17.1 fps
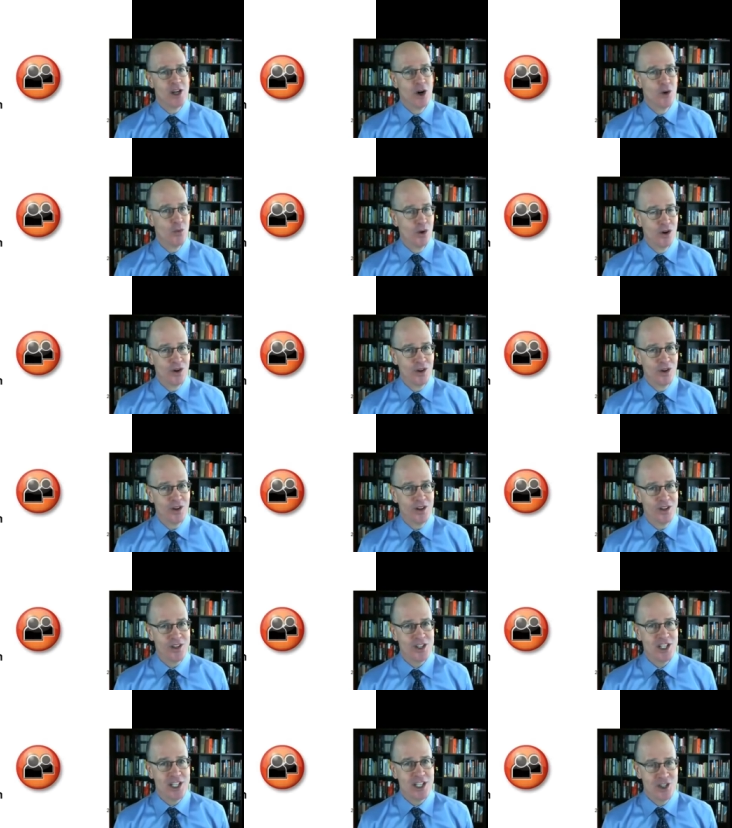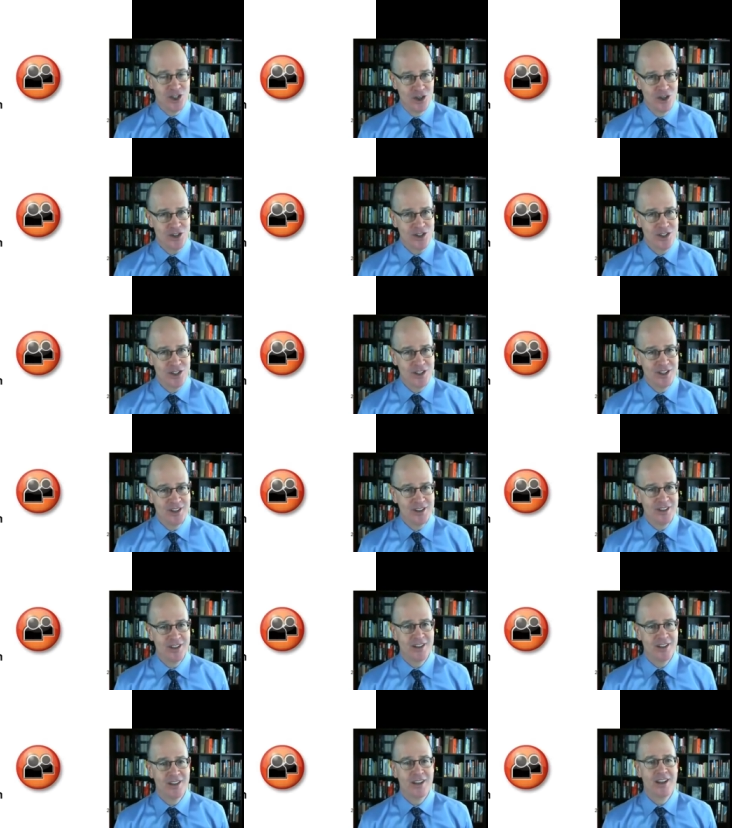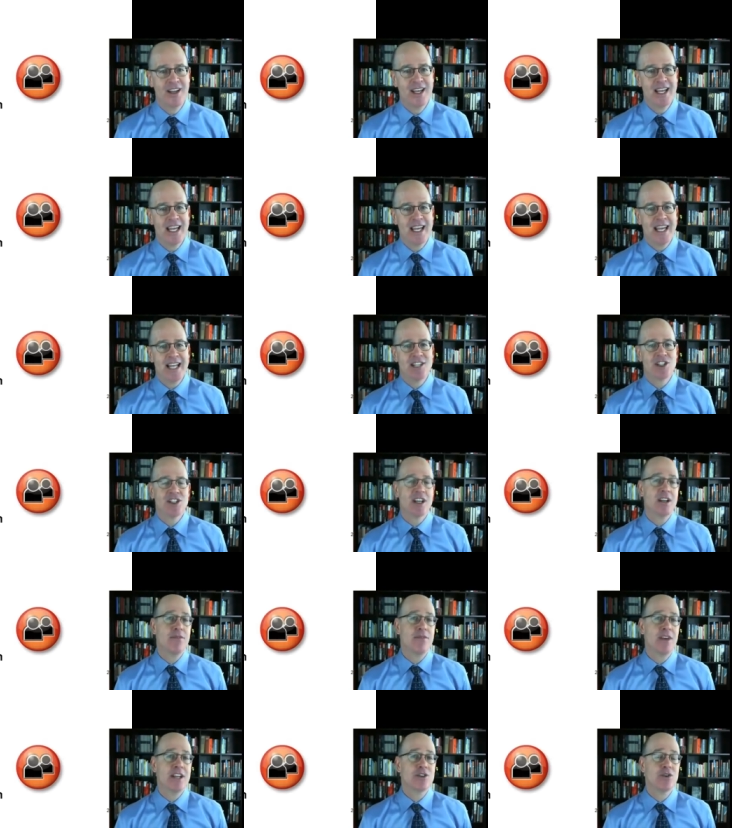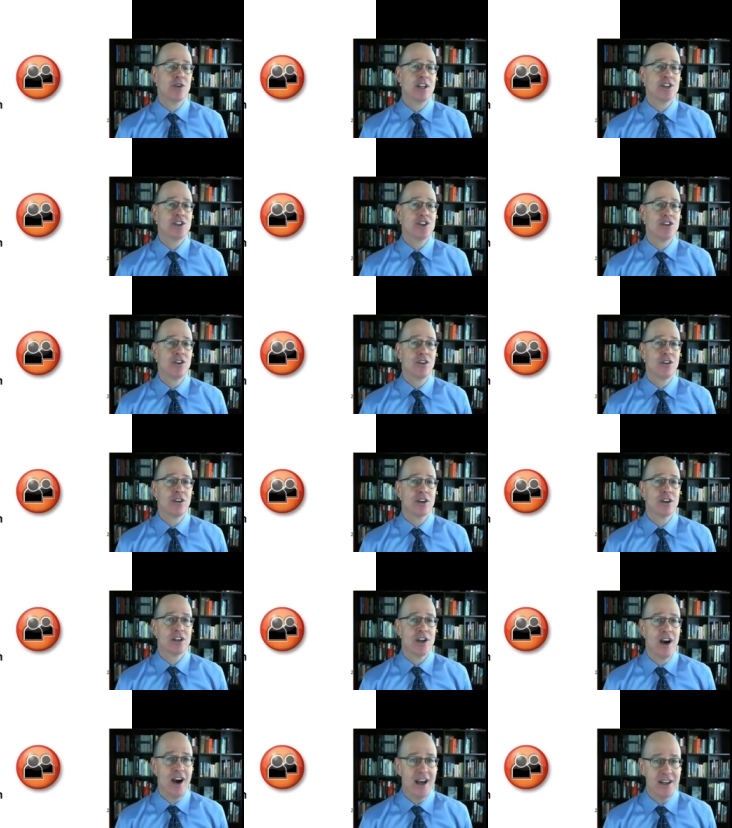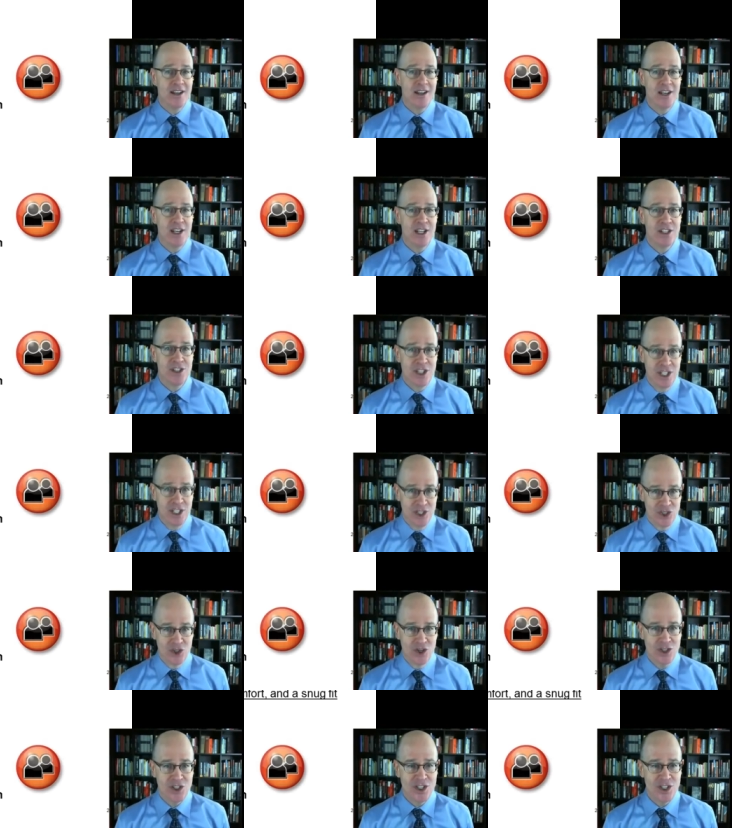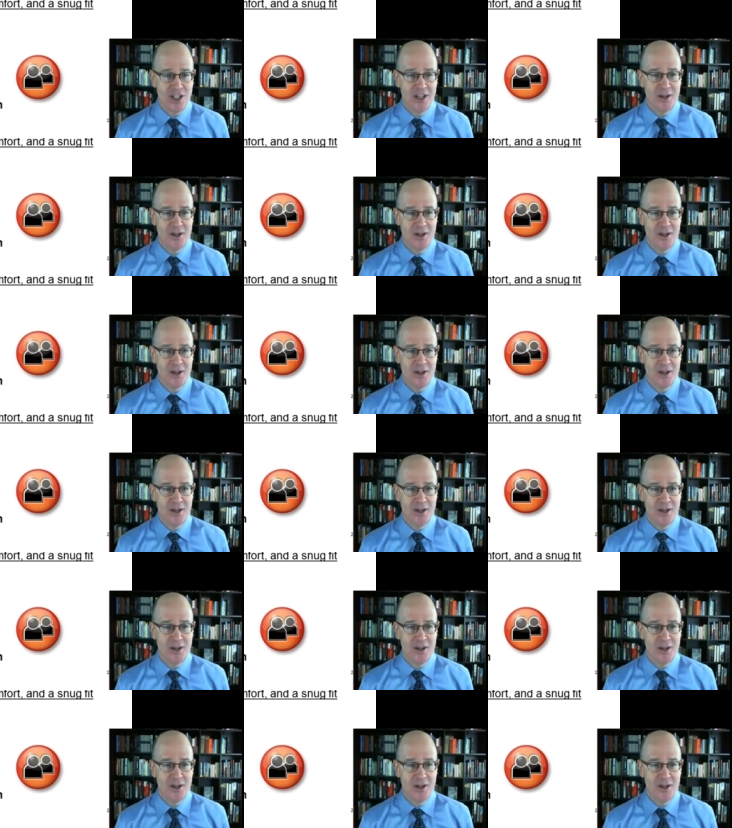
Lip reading: wool t-shirt, instead of a traditional cotton t-shirt,